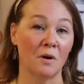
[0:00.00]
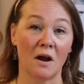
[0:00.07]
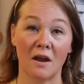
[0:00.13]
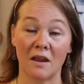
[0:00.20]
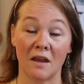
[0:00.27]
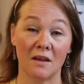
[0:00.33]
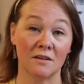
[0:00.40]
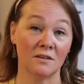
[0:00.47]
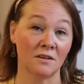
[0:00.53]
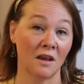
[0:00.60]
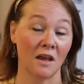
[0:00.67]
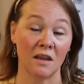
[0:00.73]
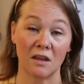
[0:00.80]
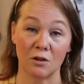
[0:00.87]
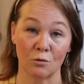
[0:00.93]
buy at
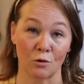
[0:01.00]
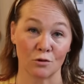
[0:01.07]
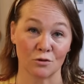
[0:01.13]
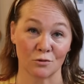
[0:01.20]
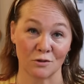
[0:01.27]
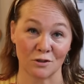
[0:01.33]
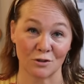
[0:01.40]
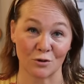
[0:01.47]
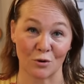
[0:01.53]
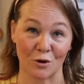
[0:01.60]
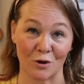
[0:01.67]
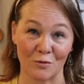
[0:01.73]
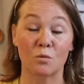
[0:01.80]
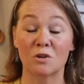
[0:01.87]
any grocery store,